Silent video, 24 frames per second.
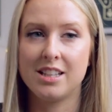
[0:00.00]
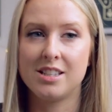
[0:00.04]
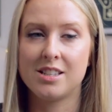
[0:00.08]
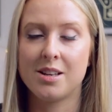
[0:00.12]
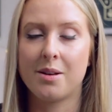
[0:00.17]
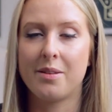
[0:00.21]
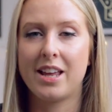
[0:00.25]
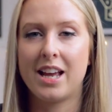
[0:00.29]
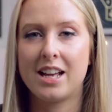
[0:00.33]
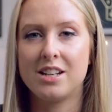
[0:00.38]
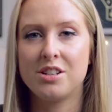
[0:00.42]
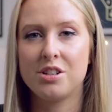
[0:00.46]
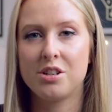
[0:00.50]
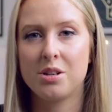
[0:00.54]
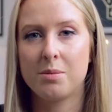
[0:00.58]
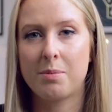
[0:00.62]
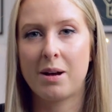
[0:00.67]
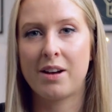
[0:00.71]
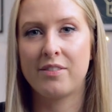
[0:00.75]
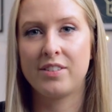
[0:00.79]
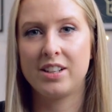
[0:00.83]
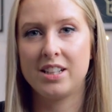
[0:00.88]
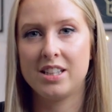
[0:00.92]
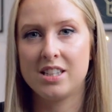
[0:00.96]
so they ended up
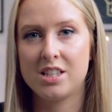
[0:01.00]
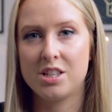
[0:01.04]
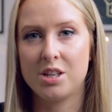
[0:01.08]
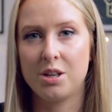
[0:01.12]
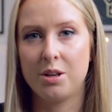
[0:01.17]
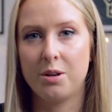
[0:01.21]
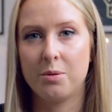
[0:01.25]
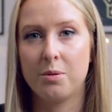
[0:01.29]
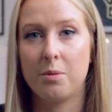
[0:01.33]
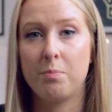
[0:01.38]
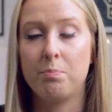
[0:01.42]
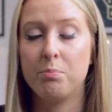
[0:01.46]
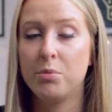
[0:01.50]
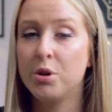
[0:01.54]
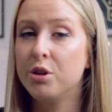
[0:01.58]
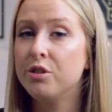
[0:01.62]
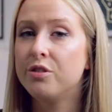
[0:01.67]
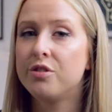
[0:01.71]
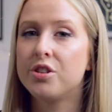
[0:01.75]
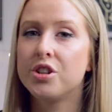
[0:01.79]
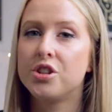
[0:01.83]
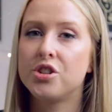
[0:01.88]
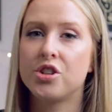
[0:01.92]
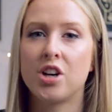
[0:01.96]
having to
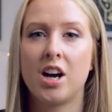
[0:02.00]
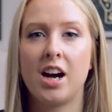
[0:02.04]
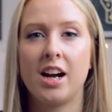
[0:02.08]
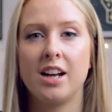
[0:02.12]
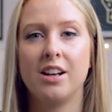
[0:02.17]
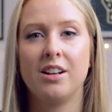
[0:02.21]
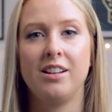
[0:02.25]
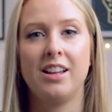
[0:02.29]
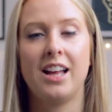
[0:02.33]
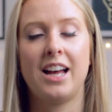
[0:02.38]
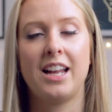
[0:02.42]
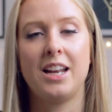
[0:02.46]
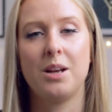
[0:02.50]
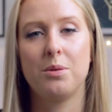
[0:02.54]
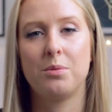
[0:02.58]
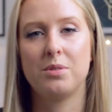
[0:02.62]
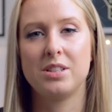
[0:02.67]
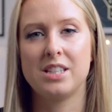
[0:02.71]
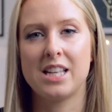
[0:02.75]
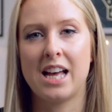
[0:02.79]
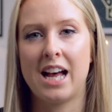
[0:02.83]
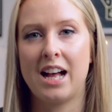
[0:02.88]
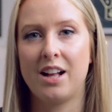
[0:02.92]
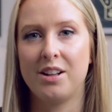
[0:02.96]
move the trial and it
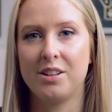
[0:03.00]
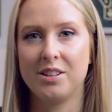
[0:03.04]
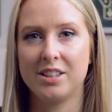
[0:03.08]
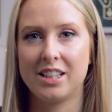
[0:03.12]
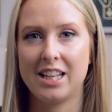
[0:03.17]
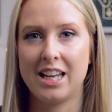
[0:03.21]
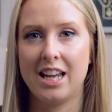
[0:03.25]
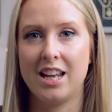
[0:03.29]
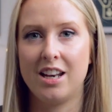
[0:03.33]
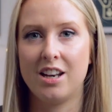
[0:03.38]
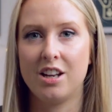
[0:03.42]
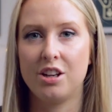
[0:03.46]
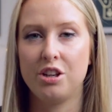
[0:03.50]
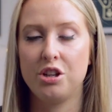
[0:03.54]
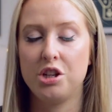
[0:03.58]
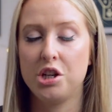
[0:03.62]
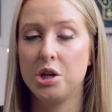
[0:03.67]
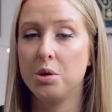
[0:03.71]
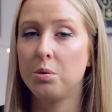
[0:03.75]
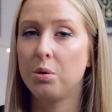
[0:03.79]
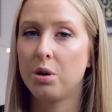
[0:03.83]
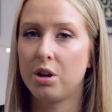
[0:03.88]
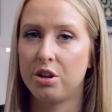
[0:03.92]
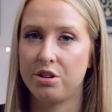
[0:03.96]
was held in
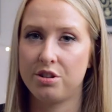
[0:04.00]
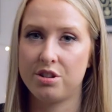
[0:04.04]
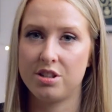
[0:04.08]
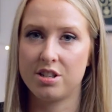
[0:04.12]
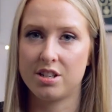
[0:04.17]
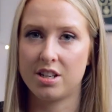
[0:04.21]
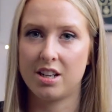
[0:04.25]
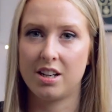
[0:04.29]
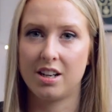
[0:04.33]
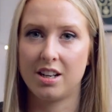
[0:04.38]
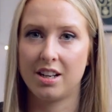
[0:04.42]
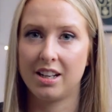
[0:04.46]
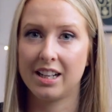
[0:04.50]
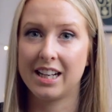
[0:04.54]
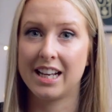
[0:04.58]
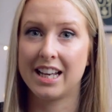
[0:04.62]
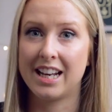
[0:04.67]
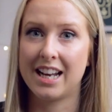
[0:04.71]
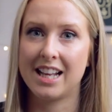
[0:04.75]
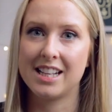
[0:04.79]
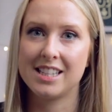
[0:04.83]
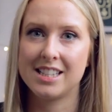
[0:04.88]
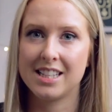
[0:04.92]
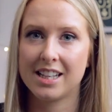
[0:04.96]
New London,
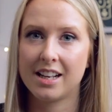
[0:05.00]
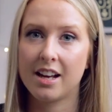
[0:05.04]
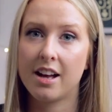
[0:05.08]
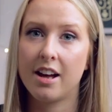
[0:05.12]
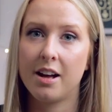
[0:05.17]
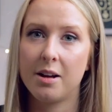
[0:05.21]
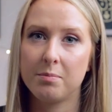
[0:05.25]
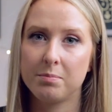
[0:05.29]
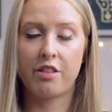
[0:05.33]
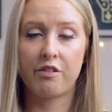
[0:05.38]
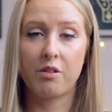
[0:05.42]
Connecticut.